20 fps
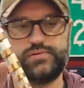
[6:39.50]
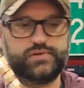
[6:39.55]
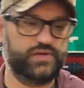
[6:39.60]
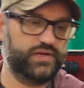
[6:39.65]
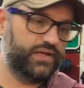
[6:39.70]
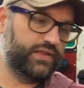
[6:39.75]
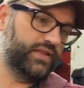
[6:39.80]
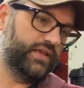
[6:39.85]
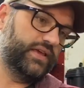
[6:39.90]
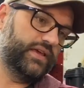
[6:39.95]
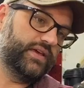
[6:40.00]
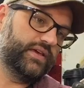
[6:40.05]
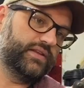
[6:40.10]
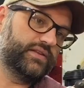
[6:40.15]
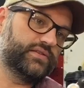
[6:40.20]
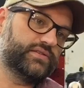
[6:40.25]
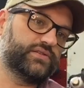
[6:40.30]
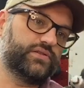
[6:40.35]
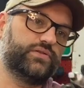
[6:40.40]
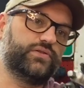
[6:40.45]
in the end,
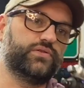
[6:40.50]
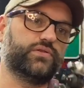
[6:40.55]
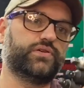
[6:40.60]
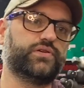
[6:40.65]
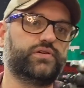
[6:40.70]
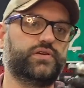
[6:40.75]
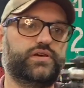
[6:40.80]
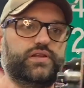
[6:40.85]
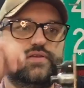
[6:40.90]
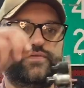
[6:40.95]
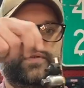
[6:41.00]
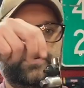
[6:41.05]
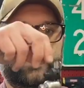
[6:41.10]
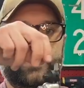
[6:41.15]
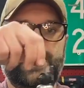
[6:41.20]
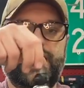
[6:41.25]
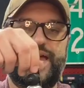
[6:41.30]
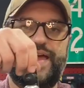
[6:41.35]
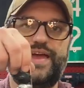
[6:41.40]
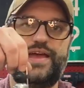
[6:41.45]
so you could, if you're a
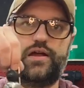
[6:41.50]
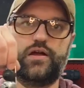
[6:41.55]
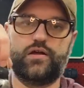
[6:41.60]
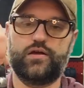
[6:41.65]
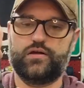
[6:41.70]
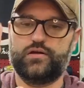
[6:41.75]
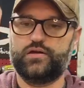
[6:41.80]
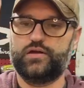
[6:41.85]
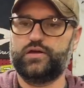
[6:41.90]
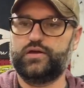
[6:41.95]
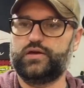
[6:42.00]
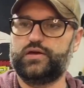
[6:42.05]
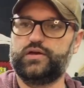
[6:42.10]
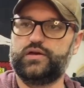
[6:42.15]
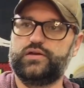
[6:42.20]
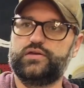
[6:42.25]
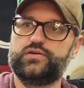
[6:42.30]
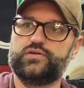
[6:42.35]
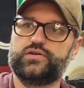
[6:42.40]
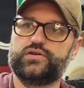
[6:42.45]
hanger,
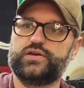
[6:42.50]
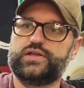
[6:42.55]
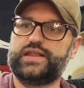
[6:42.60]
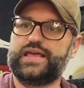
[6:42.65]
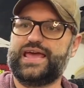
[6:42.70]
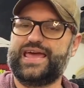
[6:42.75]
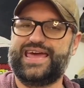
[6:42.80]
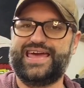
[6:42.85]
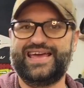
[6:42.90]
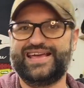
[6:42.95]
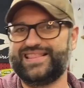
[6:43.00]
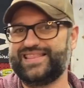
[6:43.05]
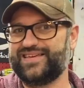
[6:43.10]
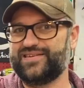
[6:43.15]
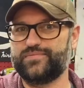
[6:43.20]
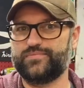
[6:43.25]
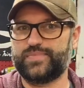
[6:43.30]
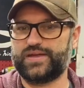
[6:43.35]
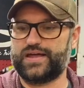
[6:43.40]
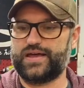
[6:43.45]
you could hang
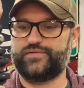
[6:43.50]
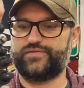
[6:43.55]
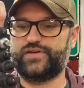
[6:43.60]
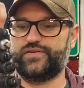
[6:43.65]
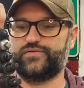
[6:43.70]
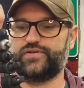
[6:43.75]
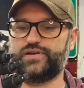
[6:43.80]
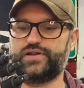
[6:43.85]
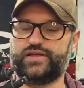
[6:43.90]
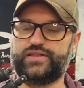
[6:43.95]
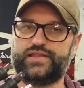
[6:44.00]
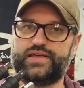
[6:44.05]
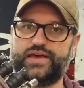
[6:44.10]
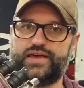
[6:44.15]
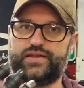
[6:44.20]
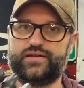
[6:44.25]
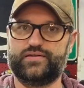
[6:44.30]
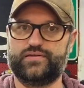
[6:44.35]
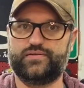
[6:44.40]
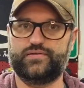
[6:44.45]
them, but I've never done
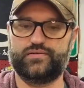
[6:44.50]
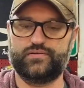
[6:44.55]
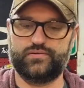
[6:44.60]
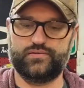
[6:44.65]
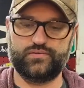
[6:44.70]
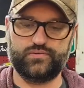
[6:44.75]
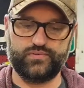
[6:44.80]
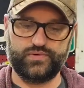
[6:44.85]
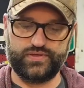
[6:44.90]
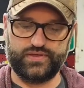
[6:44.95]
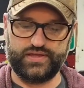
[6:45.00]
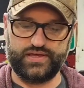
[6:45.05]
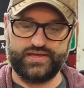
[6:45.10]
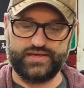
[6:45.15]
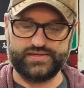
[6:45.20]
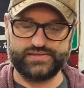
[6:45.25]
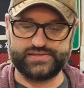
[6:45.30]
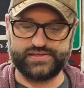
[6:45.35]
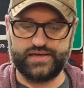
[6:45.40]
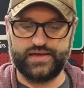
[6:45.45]
that with
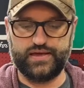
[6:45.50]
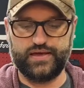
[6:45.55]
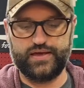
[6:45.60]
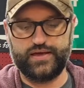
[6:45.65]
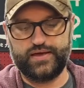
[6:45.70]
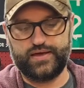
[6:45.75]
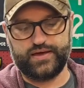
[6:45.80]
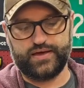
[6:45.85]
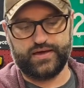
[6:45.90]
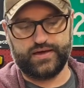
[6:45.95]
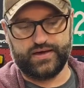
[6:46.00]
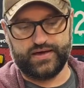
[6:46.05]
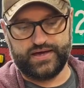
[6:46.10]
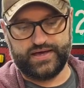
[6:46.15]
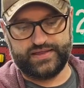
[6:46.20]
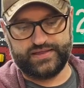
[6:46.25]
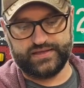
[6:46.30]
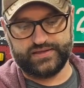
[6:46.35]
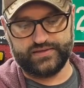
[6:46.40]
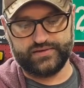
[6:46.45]
these. Uh,
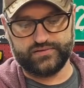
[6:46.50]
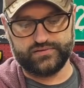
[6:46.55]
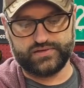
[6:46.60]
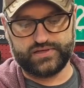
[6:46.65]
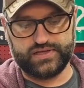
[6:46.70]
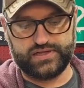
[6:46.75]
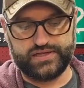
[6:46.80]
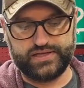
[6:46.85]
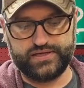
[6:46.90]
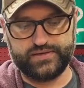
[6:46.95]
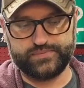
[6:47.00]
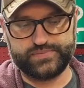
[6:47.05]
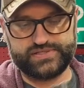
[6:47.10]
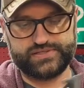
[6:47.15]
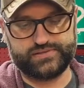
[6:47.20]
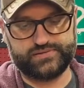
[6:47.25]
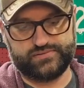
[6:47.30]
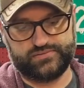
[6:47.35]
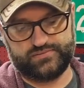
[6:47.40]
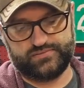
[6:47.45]
and the little
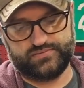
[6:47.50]
clips,